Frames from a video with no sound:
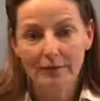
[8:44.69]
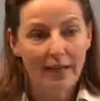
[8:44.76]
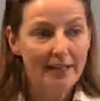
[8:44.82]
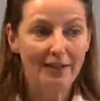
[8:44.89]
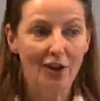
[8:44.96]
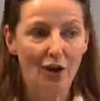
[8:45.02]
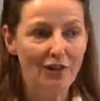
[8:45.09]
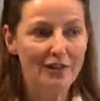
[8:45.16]

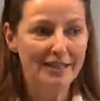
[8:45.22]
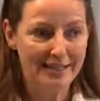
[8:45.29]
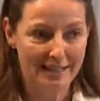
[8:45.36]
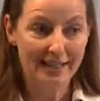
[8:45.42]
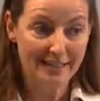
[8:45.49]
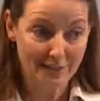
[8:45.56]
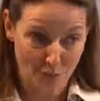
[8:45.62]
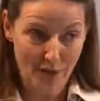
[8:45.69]
and all this,
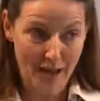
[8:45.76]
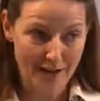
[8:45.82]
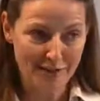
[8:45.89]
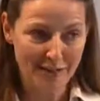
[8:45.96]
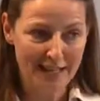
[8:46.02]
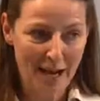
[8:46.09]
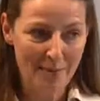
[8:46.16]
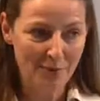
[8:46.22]
it
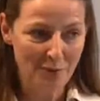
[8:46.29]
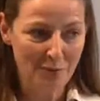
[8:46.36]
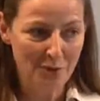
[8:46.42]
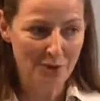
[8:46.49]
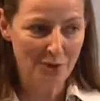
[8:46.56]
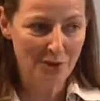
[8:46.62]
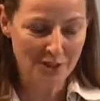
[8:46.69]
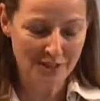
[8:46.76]
actually comes from the
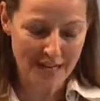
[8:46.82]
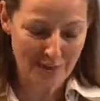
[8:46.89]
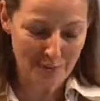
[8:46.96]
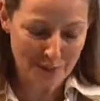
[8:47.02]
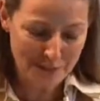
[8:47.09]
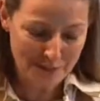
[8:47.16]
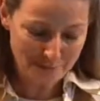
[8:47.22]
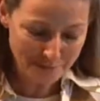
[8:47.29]
Georgian
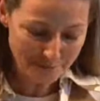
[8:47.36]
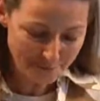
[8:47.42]
language.